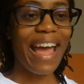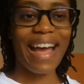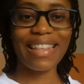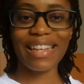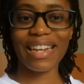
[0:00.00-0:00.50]

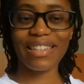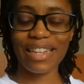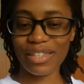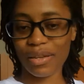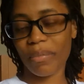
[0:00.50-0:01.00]
And
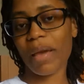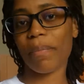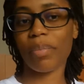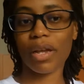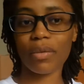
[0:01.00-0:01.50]
they took my
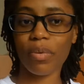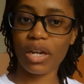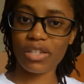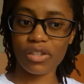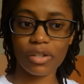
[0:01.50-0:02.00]
blood
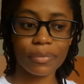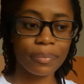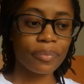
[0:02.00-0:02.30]
pressure,